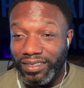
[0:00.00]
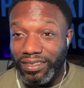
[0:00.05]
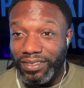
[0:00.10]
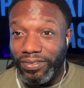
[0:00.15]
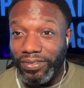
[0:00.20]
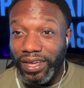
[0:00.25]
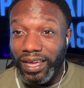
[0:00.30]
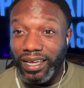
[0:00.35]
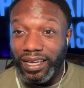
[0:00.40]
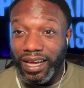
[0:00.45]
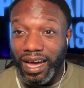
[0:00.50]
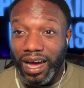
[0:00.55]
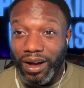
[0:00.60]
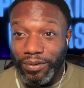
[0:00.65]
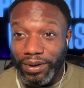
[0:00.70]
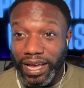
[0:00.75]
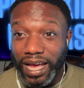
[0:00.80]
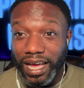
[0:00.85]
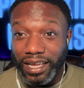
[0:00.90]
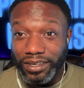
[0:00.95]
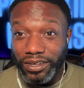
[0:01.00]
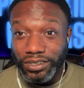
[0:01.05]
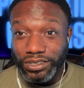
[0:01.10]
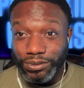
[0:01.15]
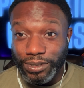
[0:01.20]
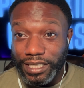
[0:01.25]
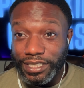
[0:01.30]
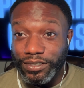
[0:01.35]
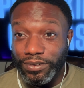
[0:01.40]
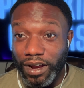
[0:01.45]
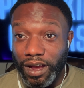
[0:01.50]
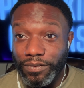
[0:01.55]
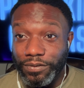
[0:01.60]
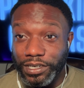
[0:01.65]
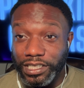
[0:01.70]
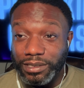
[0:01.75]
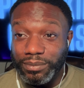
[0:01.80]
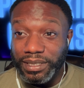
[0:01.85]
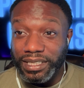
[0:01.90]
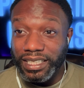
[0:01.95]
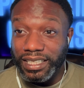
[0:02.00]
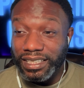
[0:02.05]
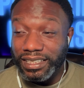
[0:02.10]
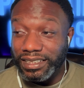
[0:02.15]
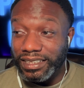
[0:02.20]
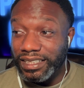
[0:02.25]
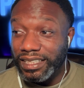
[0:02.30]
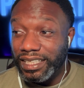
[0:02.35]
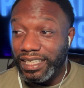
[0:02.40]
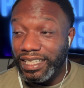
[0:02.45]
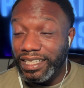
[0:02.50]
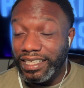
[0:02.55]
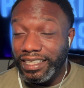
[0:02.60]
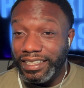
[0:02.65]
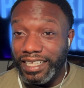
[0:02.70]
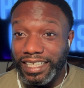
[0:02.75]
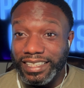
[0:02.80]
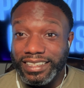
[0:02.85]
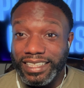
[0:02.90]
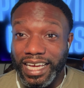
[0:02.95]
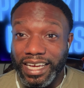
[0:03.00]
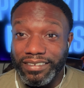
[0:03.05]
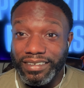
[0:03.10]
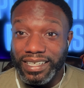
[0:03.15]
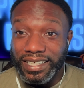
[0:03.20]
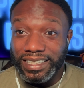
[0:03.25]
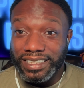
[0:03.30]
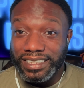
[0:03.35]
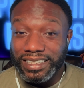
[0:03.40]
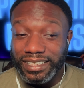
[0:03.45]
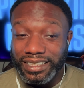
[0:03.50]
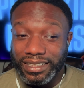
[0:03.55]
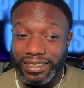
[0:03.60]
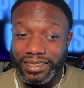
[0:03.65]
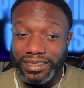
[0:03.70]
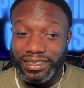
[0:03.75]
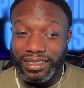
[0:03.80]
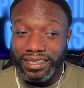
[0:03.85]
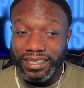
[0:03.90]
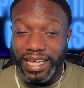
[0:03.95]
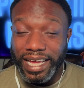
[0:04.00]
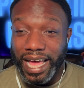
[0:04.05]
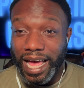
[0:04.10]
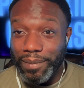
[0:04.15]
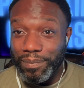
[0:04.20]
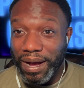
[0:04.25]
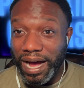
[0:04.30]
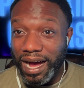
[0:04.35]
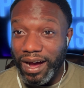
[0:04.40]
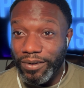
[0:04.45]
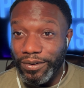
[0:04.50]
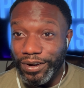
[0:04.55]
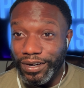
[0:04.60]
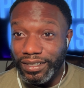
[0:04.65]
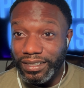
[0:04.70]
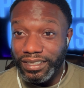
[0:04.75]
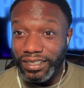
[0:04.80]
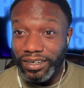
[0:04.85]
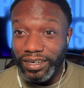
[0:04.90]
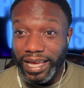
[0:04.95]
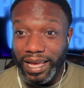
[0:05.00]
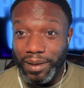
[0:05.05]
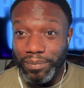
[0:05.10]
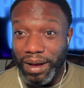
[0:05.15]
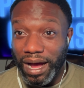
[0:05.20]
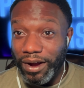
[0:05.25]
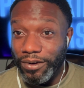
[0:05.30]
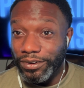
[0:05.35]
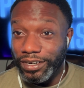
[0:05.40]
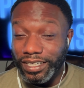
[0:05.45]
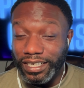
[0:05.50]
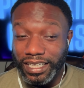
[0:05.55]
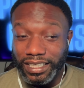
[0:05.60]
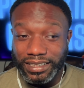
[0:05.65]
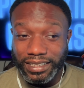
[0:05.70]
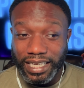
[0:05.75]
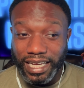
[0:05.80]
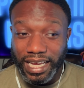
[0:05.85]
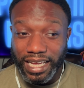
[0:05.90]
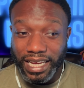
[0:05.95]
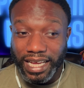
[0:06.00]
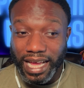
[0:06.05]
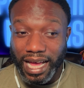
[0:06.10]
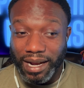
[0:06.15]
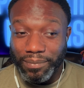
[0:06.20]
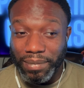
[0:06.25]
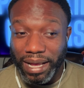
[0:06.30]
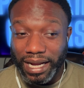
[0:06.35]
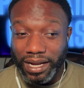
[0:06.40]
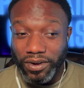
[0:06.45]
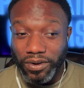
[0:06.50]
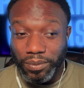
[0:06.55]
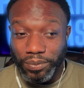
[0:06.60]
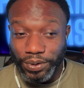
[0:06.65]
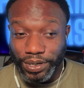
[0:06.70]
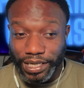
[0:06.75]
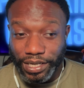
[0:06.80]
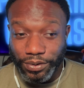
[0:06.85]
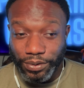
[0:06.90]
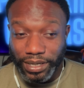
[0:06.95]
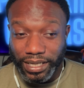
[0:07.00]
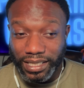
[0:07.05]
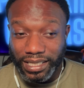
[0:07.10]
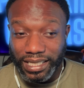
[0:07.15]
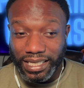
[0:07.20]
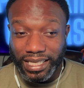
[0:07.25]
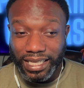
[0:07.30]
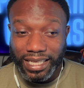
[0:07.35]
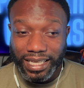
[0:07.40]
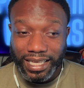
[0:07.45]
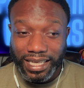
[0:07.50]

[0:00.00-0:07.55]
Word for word: Thank God we had those restaurant friends because they saved us. They had power, you know, they had power the next day. They got it back on pretty quickly.